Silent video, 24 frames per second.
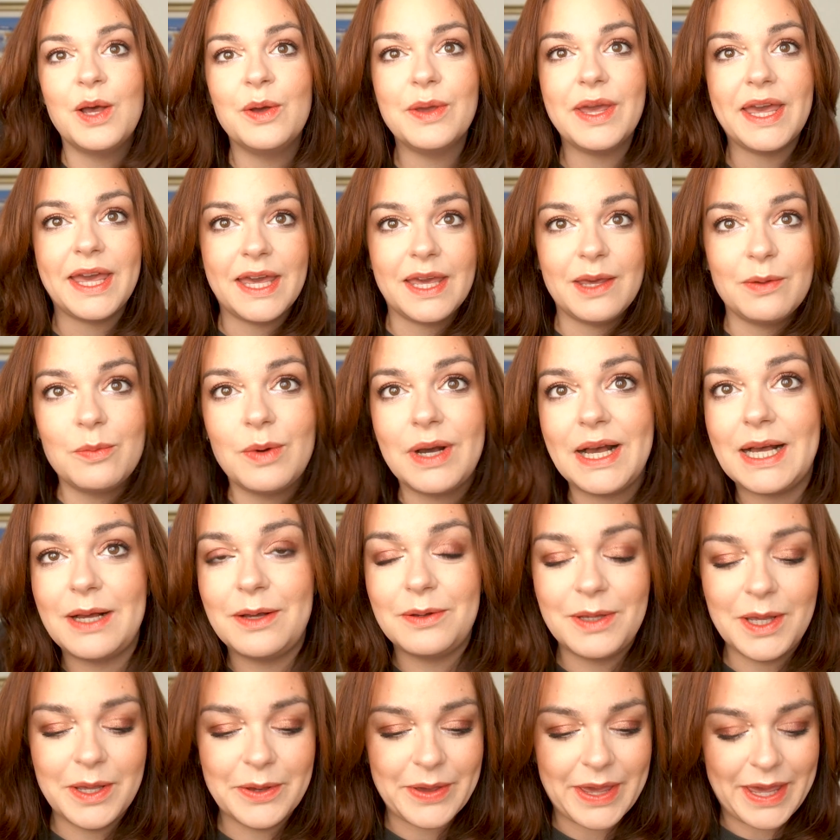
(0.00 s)
Okay,
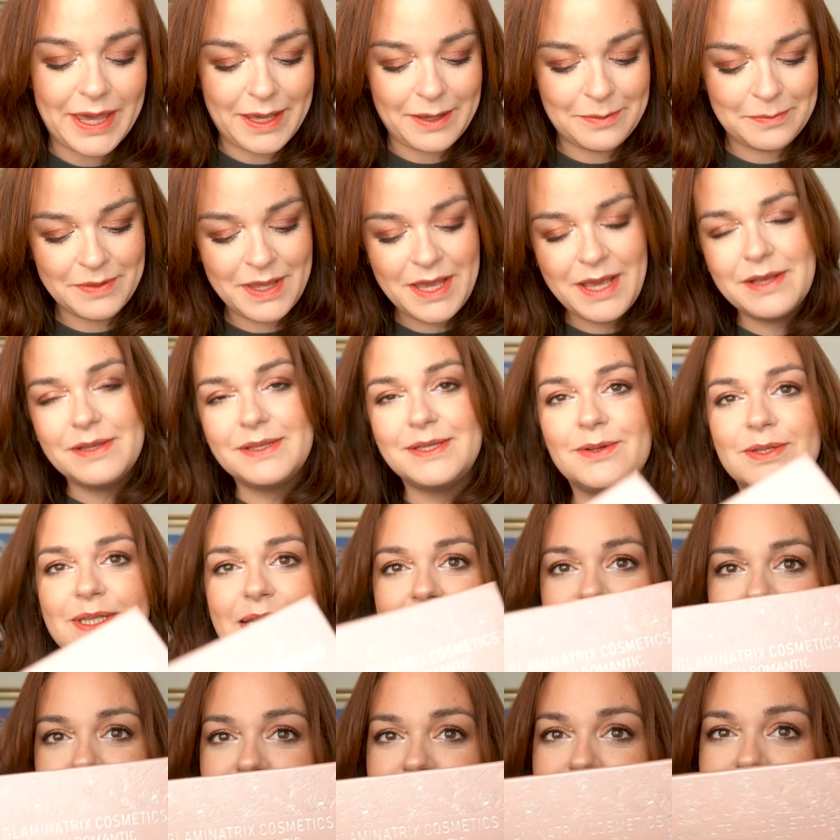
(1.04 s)
wow, okay. So it's
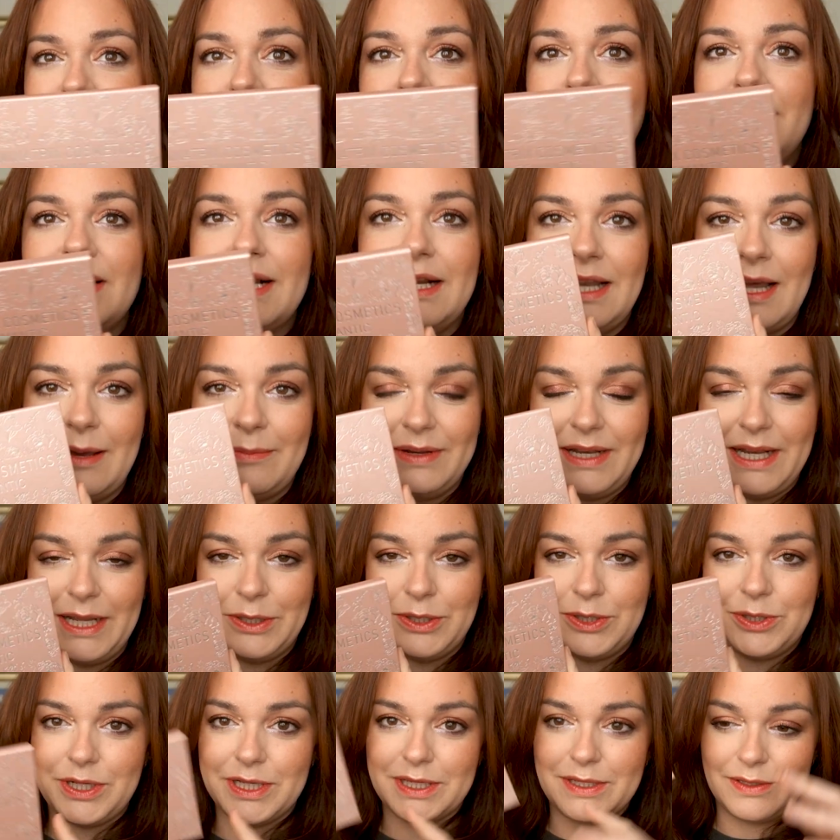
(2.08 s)
actually from my
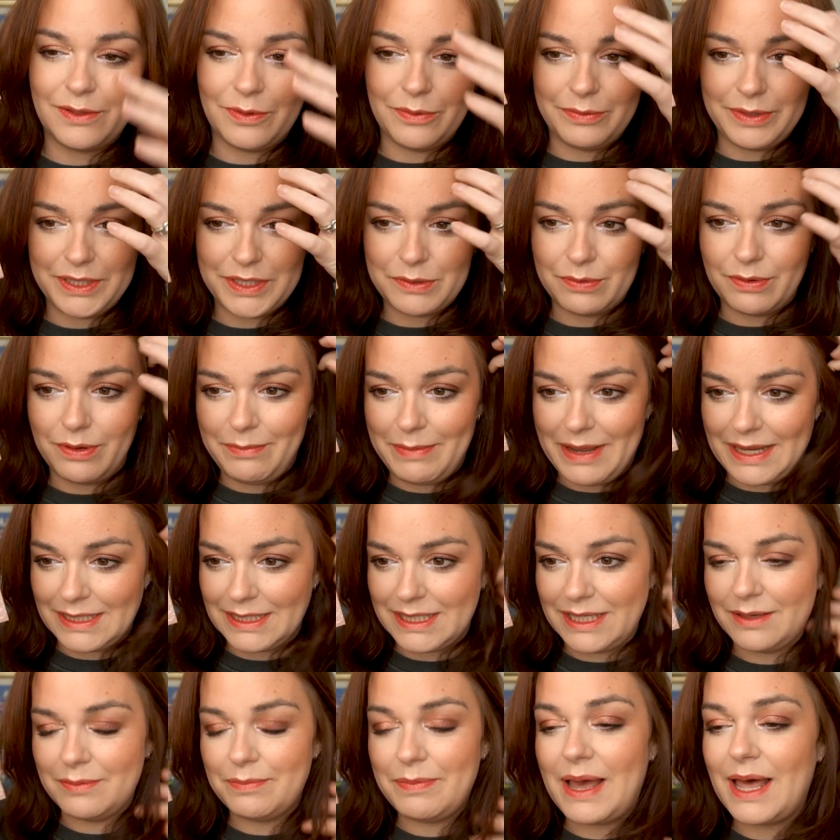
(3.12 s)
Glaminatrix, the Rich
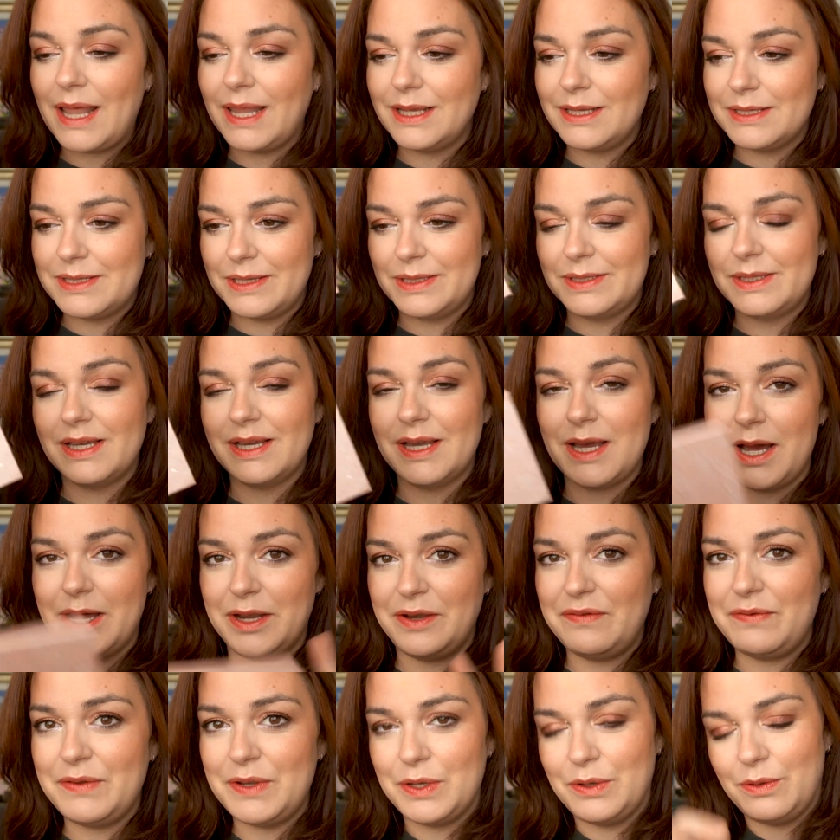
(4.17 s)
Romantic palette. This is kind
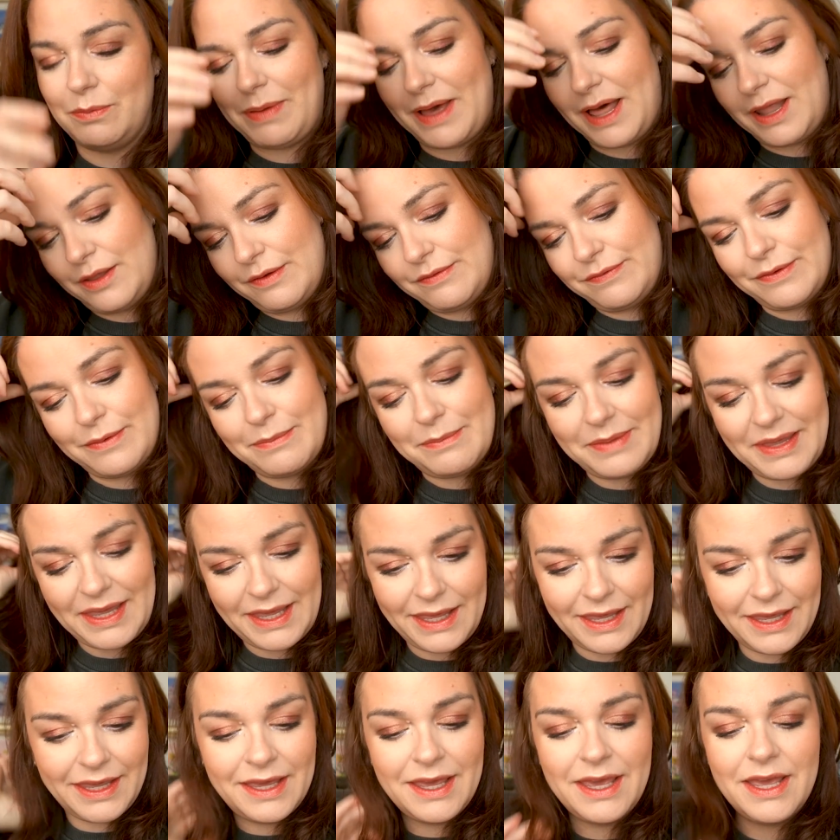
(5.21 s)
of a new palette for
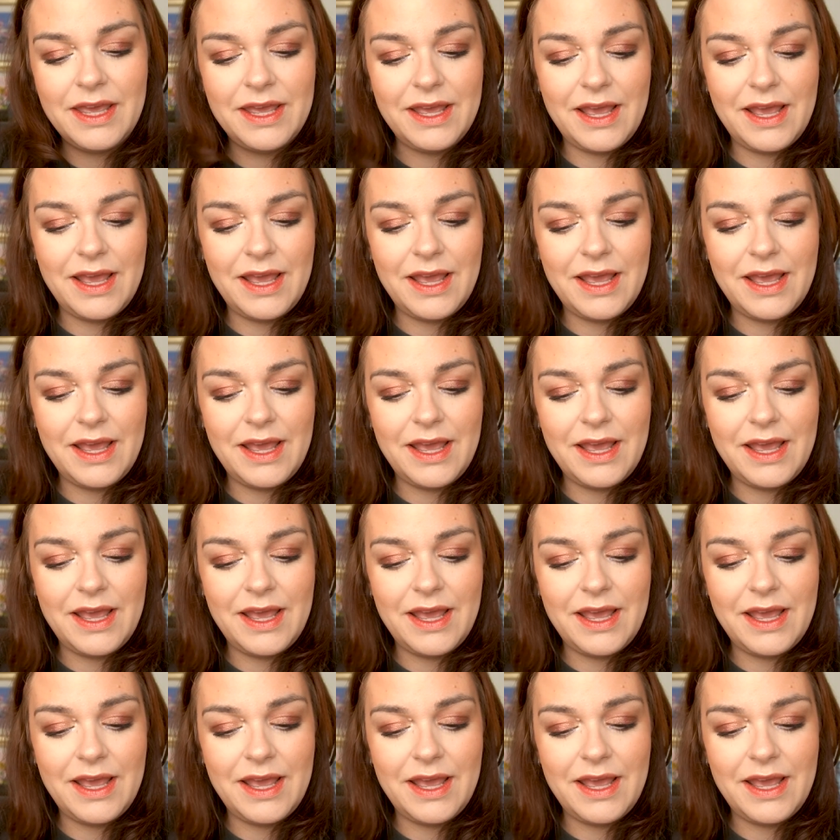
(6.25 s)
me.